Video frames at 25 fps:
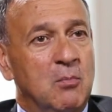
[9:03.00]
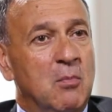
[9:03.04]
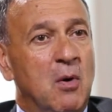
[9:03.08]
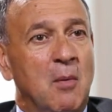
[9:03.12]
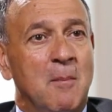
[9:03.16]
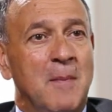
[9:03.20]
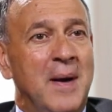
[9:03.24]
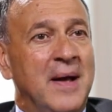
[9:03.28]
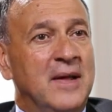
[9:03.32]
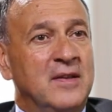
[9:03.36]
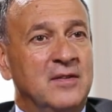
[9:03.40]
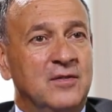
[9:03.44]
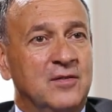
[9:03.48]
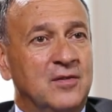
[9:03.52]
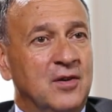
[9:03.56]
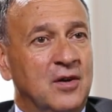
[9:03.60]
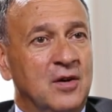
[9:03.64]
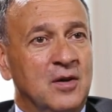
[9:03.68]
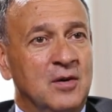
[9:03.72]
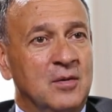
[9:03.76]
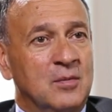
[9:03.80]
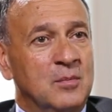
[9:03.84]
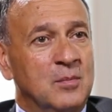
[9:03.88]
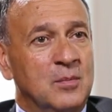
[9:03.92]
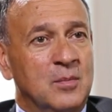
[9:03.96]
the
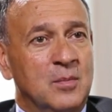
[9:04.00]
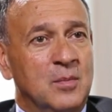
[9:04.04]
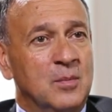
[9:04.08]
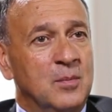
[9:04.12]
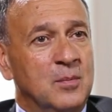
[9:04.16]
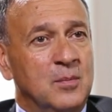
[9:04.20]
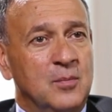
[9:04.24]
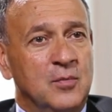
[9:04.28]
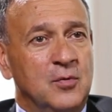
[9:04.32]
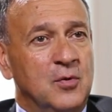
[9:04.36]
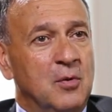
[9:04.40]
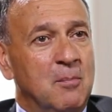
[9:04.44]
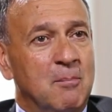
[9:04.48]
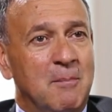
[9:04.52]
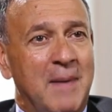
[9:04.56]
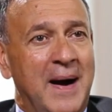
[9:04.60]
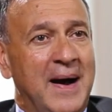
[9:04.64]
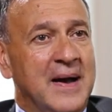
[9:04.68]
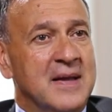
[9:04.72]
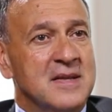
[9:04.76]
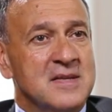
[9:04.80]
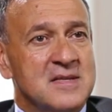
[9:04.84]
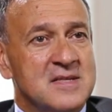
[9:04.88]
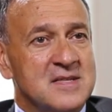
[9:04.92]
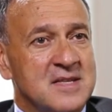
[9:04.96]
momentum, the
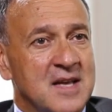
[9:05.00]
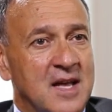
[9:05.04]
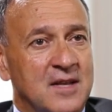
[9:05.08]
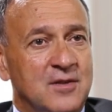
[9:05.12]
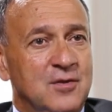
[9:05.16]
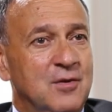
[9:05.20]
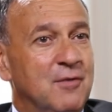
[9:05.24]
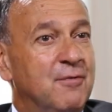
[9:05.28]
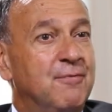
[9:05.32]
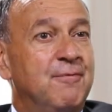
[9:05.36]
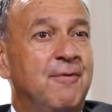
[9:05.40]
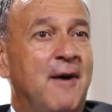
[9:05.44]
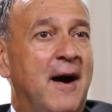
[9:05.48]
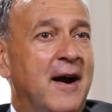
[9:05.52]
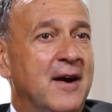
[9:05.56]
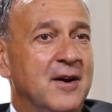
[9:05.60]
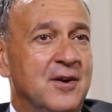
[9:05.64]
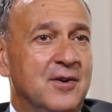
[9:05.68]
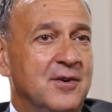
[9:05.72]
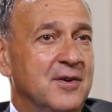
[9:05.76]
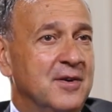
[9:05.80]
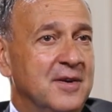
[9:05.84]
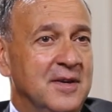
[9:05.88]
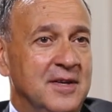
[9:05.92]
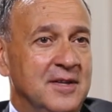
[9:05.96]
mindset, the
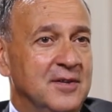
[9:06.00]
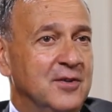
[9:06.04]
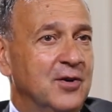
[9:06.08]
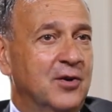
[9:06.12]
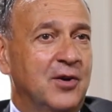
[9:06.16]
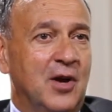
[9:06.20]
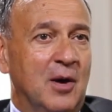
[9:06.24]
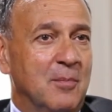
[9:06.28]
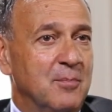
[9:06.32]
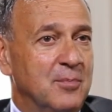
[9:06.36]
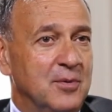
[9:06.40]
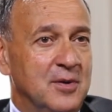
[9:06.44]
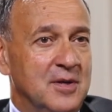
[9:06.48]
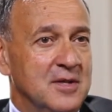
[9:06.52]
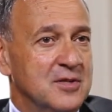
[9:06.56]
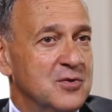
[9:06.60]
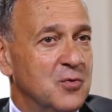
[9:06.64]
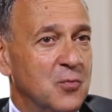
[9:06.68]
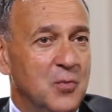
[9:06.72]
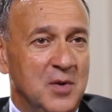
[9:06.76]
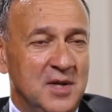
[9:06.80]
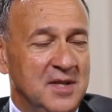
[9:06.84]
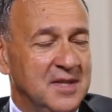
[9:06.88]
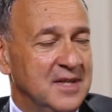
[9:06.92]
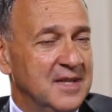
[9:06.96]
fire in the company. So
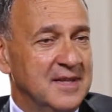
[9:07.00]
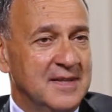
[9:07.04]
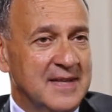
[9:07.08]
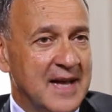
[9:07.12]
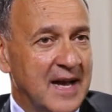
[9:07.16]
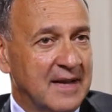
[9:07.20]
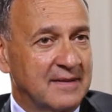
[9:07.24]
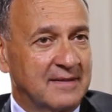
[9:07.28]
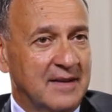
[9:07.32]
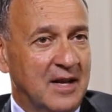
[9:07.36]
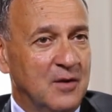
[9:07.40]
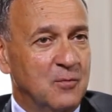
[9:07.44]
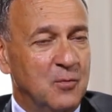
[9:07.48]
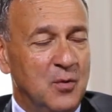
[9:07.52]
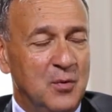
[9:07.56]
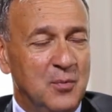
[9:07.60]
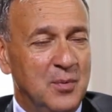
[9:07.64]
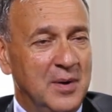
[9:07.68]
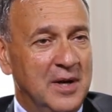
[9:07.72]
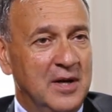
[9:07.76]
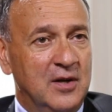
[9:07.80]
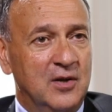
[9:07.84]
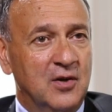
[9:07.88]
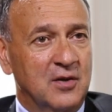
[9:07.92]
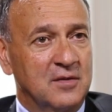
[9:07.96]
we need that, and we
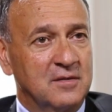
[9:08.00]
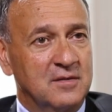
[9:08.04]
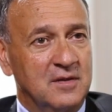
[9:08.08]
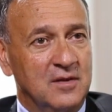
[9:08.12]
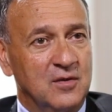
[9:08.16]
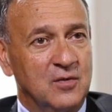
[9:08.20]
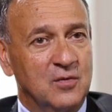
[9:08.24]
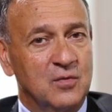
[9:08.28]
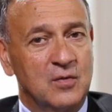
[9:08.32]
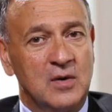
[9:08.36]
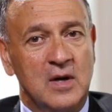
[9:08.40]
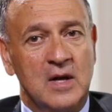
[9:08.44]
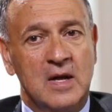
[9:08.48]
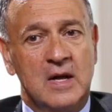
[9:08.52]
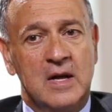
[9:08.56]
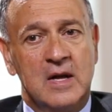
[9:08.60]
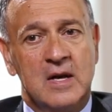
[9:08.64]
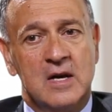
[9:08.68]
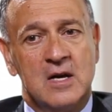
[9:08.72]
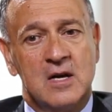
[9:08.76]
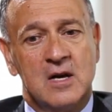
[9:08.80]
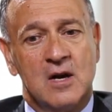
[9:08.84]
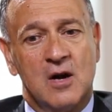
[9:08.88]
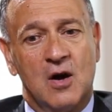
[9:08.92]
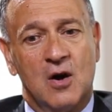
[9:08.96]
will continue.
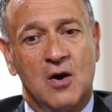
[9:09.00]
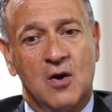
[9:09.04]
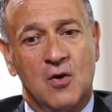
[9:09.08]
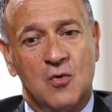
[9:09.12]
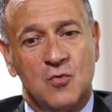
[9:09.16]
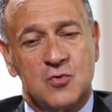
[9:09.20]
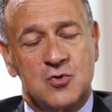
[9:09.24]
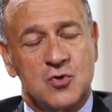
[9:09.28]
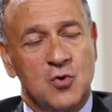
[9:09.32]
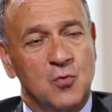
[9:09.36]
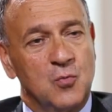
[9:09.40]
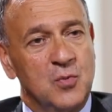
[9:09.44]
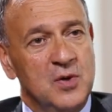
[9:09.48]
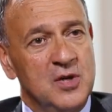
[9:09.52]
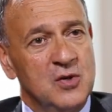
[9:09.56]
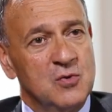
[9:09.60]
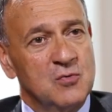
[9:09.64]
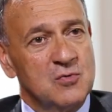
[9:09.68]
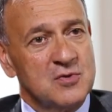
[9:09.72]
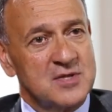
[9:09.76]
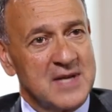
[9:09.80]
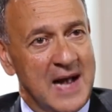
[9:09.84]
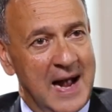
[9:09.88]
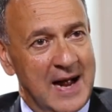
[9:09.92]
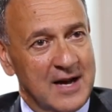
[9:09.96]
So we
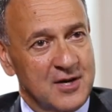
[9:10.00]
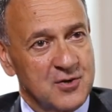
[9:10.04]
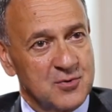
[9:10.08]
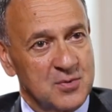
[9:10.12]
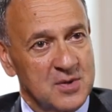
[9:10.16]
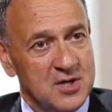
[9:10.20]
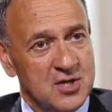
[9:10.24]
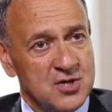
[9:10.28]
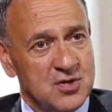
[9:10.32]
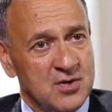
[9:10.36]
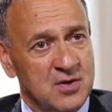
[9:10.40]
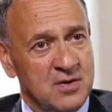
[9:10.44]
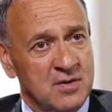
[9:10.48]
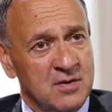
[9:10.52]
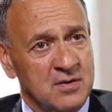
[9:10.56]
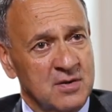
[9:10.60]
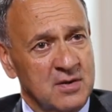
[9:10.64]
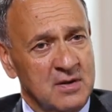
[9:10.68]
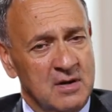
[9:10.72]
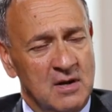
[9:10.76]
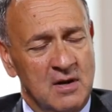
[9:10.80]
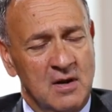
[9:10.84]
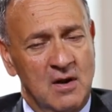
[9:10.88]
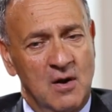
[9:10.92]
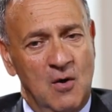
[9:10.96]
use
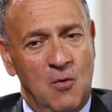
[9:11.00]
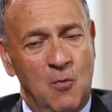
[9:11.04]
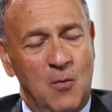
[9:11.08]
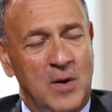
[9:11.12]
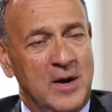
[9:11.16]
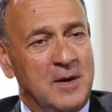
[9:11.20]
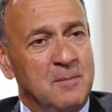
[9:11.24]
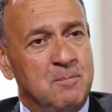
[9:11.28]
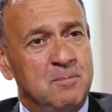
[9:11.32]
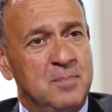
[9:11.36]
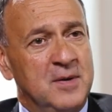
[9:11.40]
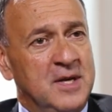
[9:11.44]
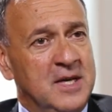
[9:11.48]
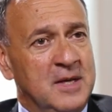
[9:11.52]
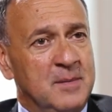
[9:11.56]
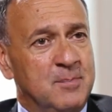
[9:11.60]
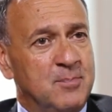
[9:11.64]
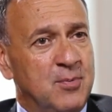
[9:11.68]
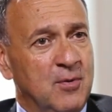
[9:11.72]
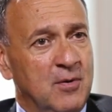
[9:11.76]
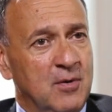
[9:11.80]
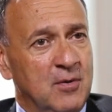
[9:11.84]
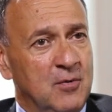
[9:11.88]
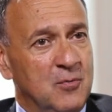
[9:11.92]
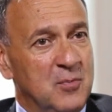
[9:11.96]
attrition. When
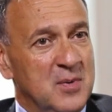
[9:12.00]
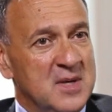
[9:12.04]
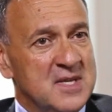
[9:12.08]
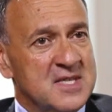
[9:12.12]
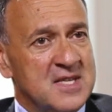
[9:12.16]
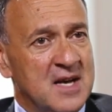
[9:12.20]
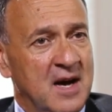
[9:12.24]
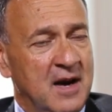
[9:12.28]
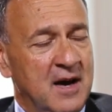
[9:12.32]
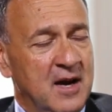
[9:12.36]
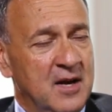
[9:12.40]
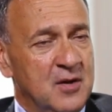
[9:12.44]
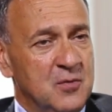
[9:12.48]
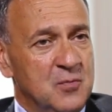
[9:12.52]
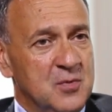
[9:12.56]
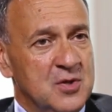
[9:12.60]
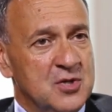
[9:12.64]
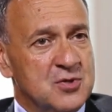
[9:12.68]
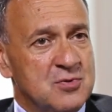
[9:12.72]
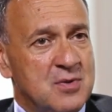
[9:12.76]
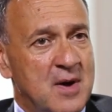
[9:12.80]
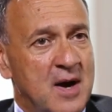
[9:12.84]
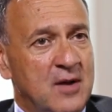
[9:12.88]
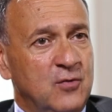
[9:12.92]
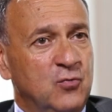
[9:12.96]
people resign, we
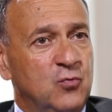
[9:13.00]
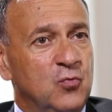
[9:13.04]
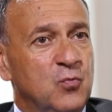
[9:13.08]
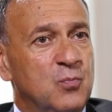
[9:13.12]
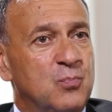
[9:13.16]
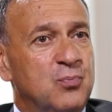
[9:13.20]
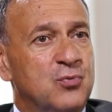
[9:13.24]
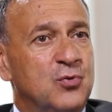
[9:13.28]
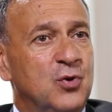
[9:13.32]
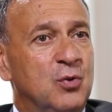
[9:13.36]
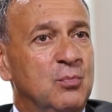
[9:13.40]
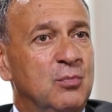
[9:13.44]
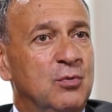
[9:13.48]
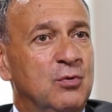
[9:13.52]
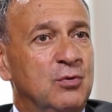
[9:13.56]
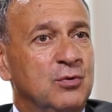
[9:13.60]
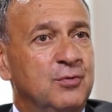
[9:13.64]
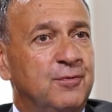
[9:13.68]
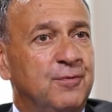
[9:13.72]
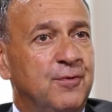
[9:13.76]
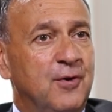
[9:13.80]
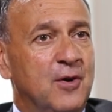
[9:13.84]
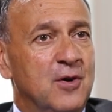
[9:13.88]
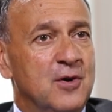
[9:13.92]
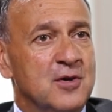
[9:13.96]
try to promote
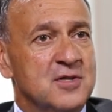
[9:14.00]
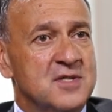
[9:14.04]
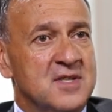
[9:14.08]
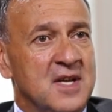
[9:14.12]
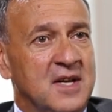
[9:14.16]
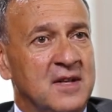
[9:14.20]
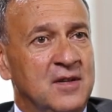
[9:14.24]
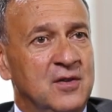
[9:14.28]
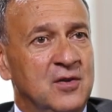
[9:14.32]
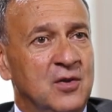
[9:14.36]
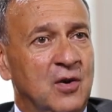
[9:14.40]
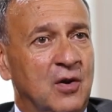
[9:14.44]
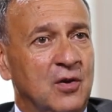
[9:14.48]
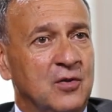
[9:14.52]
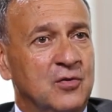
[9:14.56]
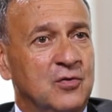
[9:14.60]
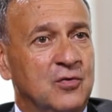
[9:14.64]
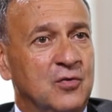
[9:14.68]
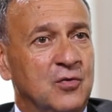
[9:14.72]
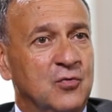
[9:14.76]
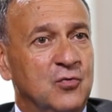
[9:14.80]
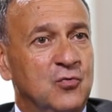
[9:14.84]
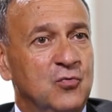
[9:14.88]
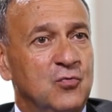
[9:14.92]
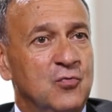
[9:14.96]
first and not
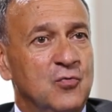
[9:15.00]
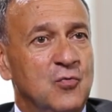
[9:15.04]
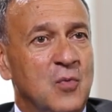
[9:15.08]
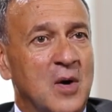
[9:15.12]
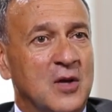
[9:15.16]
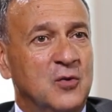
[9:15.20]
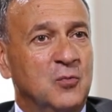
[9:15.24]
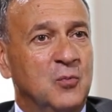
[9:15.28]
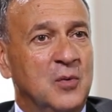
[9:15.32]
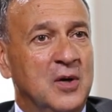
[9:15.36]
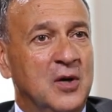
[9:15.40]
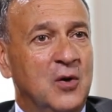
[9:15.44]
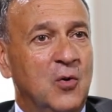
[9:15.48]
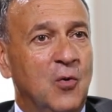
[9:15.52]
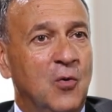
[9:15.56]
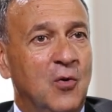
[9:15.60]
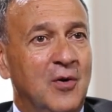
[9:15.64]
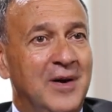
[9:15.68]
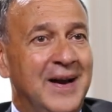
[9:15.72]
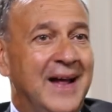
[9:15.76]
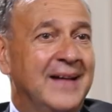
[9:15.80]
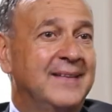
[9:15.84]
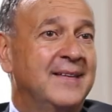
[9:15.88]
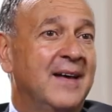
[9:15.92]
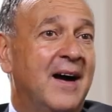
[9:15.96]
to do what we call
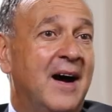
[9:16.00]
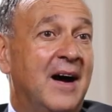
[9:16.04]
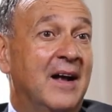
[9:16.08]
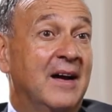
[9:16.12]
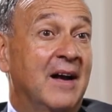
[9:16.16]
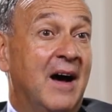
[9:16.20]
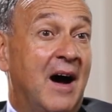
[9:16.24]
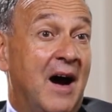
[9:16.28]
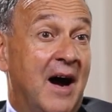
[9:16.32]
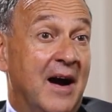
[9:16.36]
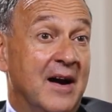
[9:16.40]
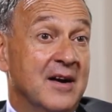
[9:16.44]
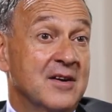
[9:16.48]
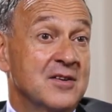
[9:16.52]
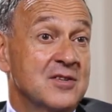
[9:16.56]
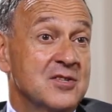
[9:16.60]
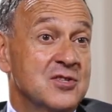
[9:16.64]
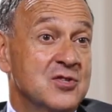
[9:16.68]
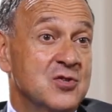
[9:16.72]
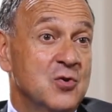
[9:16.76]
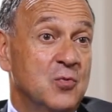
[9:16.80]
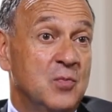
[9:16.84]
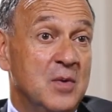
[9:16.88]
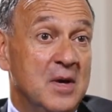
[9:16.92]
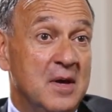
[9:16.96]
lateral
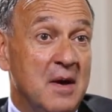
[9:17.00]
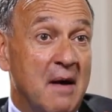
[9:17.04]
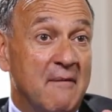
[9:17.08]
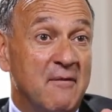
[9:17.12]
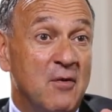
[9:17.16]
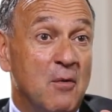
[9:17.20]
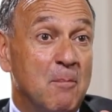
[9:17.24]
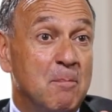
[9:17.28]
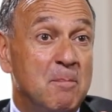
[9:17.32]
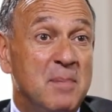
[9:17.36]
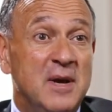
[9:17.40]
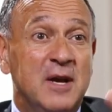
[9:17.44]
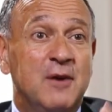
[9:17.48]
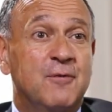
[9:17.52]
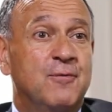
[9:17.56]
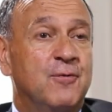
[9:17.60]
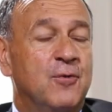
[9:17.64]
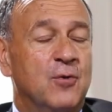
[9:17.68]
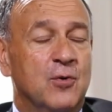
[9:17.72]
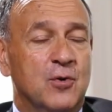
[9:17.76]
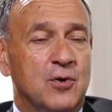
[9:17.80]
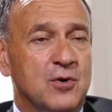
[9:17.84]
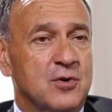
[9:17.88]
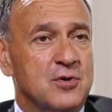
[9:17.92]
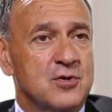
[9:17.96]
hires. So we have a big
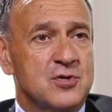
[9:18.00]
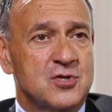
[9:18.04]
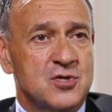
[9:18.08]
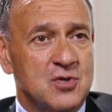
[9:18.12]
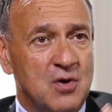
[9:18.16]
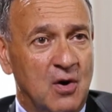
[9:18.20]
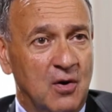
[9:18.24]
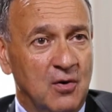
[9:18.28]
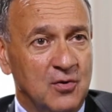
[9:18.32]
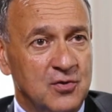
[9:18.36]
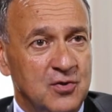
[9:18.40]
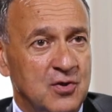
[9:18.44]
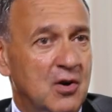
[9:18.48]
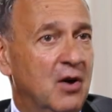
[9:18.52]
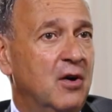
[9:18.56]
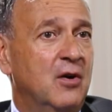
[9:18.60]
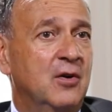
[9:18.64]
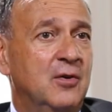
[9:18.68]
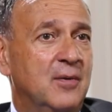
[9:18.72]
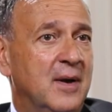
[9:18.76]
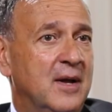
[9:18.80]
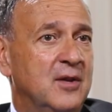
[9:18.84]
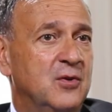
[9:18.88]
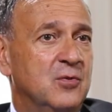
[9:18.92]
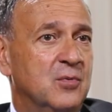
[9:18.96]
focus on young
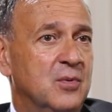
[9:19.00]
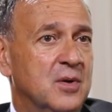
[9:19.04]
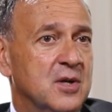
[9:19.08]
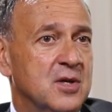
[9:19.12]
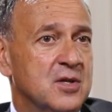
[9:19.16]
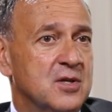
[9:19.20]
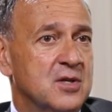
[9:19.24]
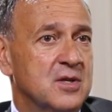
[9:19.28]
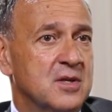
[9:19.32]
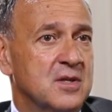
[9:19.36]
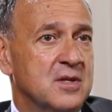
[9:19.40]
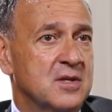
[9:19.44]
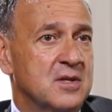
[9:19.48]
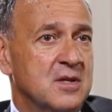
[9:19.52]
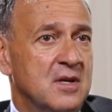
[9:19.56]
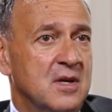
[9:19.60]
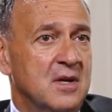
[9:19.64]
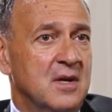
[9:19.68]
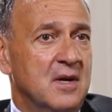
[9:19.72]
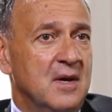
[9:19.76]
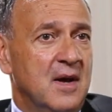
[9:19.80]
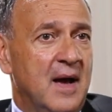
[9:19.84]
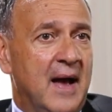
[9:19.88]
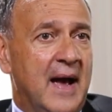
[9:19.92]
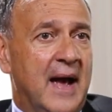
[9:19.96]
graduates.
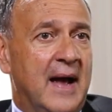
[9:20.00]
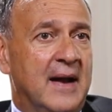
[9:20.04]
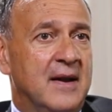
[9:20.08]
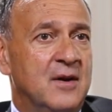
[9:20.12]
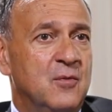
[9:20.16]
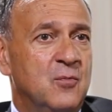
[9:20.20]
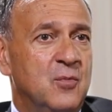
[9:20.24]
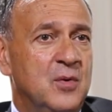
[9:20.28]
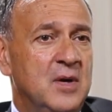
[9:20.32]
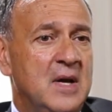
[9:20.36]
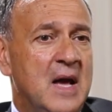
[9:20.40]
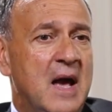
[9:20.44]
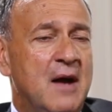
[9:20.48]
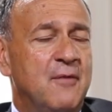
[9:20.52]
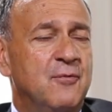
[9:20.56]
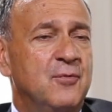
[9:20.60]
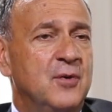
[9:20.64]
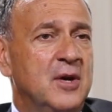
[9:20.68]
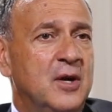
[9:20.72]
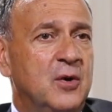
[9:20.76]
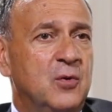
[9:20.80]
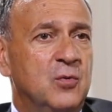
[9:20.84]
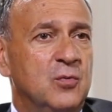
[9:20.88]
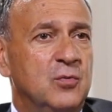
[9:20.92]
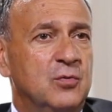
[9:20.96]
And we have
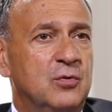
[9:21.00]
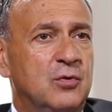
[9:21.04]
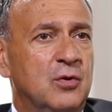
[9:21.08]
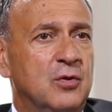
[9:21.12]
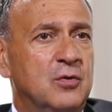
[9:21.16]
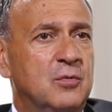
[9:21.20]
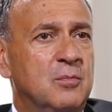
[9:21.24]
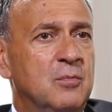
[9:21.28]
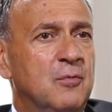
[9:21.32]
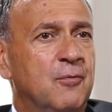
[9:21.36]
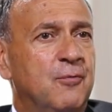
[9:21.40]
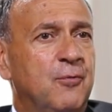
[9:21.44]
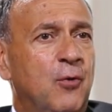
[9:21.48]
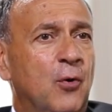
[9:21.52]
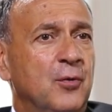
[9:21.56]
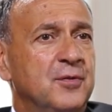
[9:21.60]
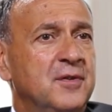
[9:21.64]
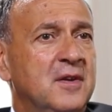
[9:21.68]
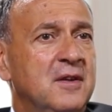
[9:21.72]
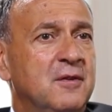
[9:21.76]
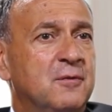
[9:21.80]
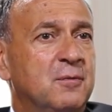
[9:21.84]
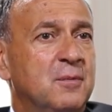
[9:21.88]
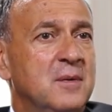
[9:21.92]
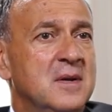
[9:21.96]
recruited
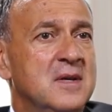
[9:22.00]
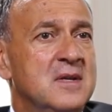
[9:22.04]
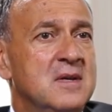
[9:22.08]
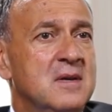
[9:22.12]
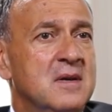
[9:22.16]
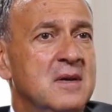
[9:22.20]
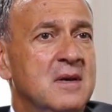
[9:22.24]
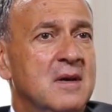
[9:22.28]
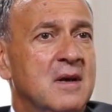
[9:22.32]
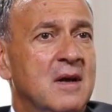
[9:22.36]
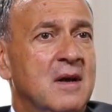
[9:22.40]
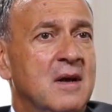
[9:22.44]
43%